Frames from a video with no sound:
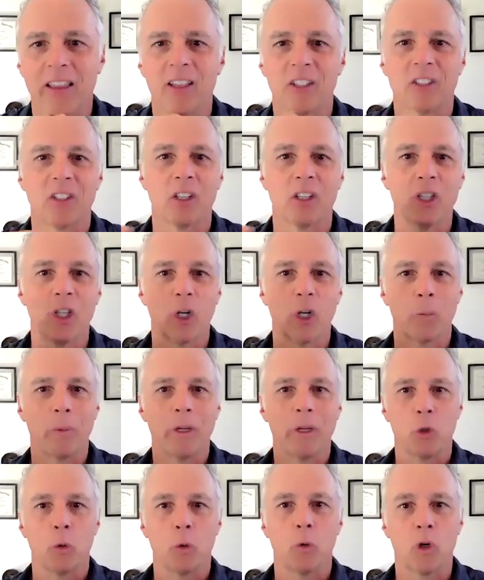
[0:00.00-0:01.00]
this is a little
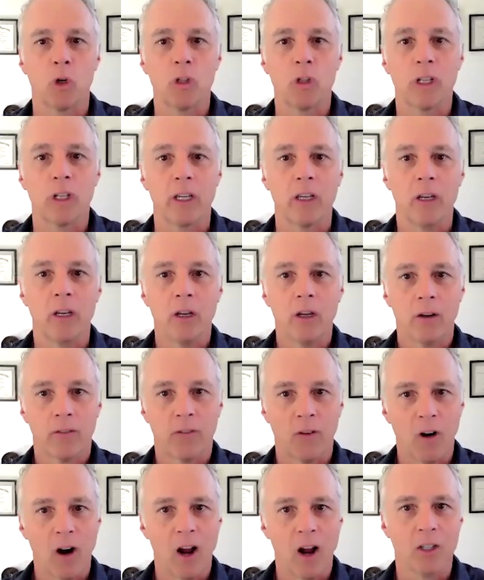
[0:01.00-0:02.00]
bit too early
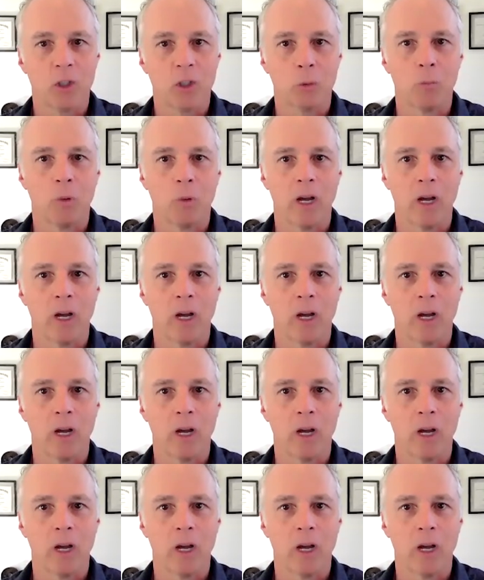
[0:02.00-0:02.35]
for us,